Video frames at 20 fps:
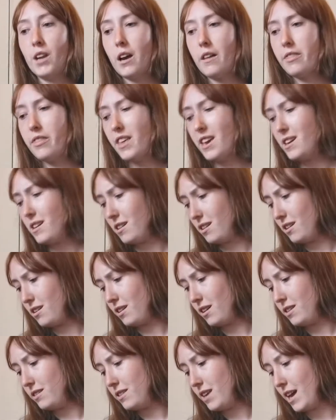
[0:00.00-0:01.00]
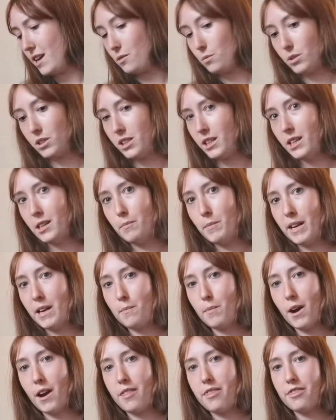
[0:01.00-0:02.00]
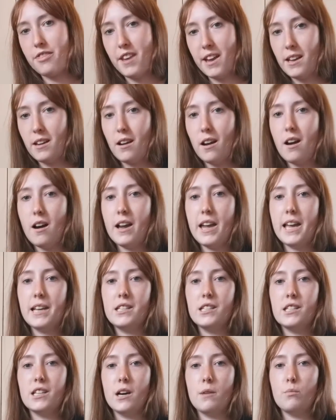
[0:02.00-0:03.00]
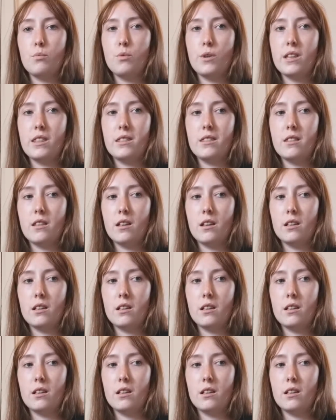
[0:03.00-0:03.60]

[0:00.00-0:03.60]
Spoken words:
I think in the end, we'll see in a minute, but I think I ended up with